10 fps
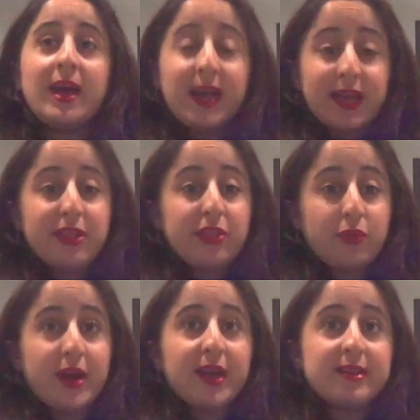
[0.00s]

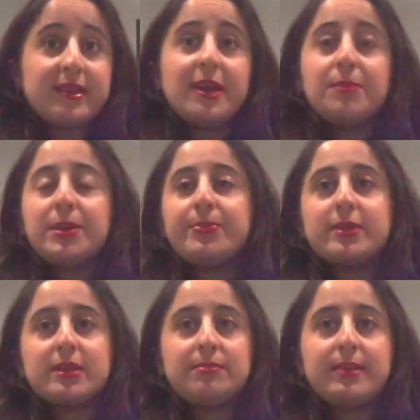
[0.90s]
Health-wise,
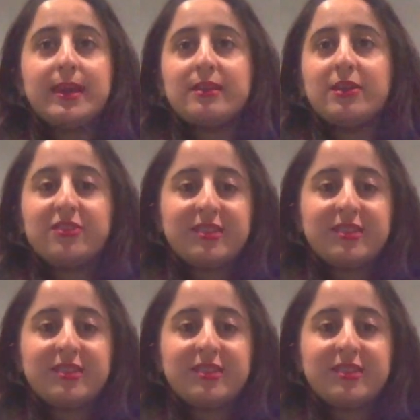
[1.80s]
people complained of